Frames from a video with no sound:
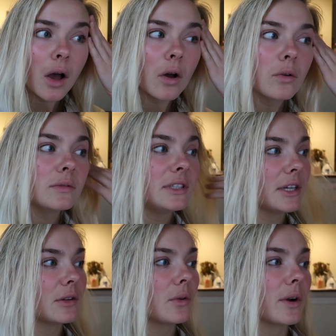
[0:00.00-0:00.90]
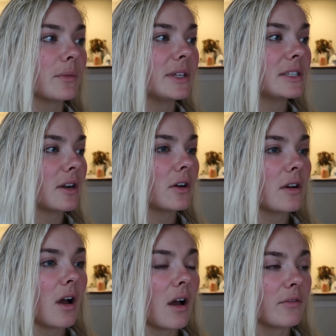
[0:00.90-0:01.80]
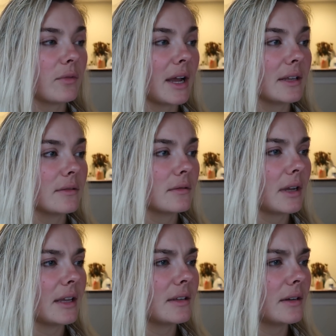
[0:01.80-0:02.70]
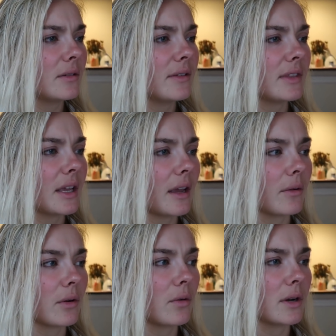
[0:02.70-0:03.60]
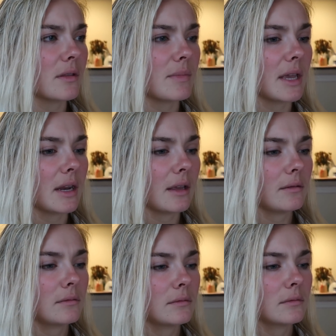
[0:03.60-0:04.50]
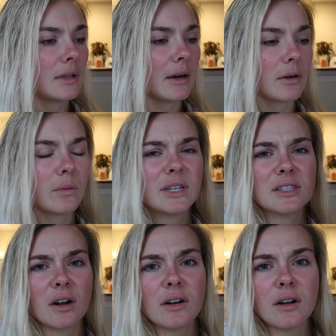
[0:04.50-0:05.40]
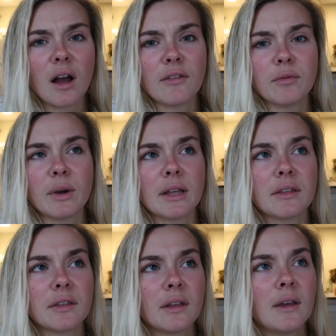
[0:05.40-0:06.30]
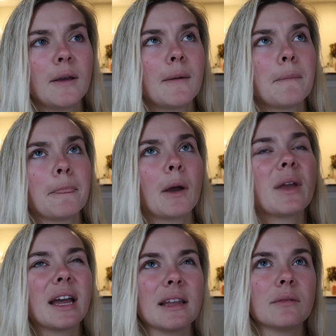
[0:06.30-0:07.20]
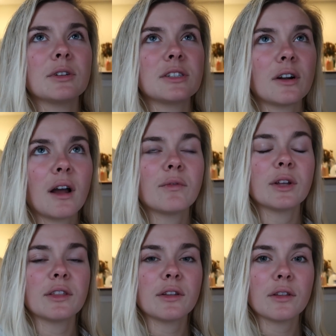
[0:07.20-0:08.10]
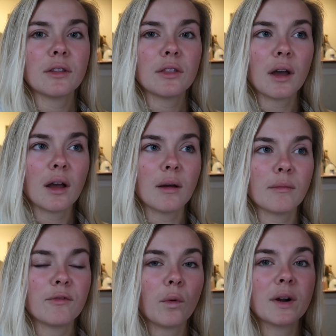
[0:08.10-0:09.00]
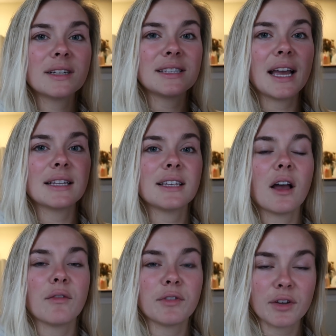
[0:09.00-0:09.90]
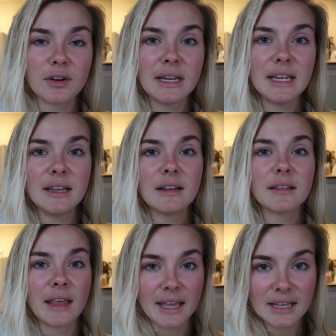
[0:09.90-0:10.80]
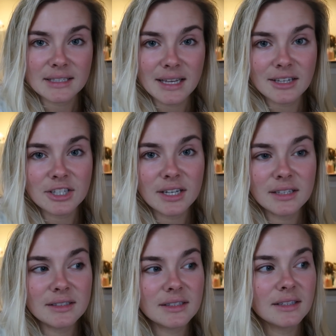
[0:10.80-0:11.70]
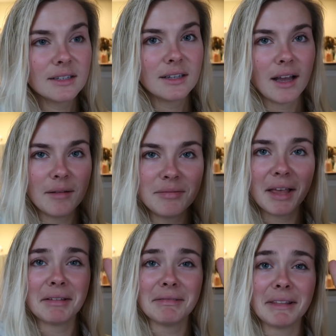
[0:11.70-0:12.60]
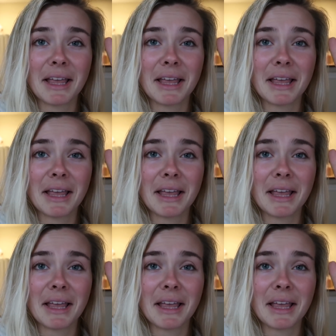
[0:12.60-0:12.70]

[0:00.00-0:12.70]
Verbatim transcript: oh dear Lord. We started off, I don't even think I recorded the beginning. I don't know, we started off with, oh yeah I did. We started off with 4 sets of 30 leg extensions, and